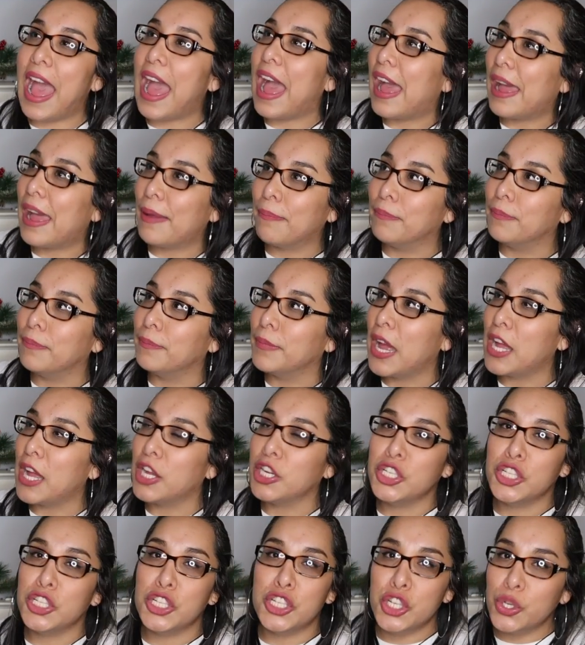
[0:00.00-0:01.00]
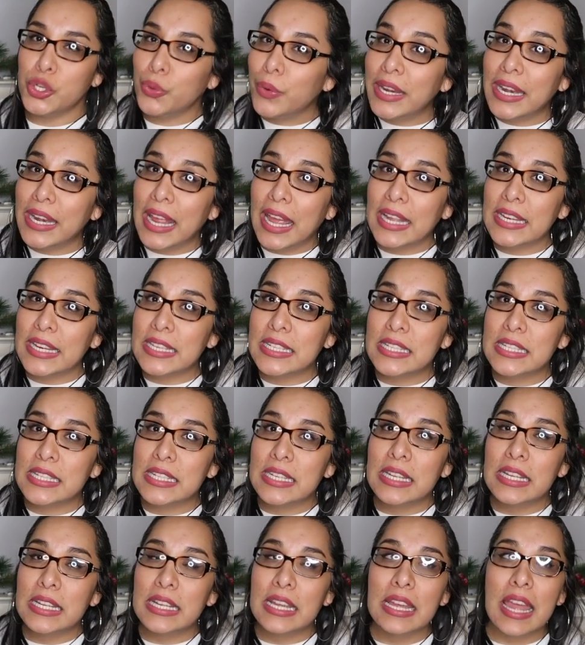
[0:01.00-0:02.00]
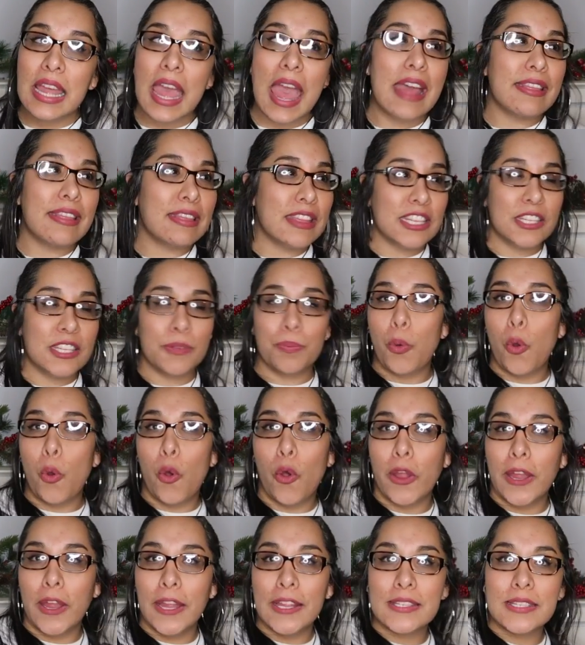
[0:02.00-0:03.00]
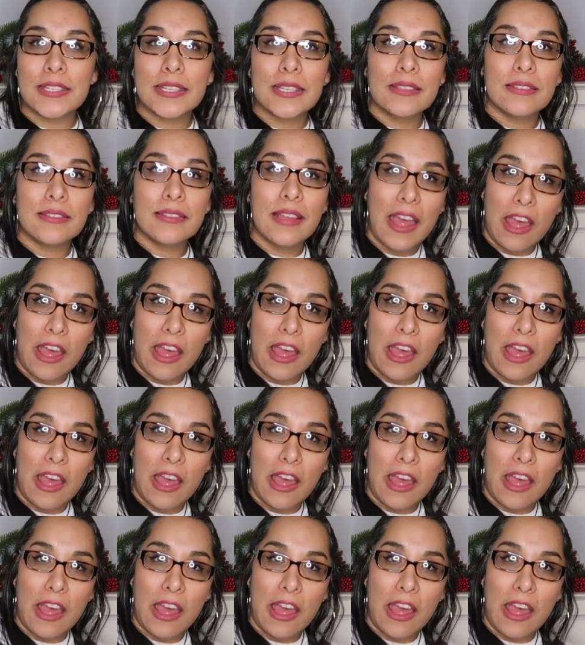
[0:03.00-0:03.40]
I'm doing it at this point.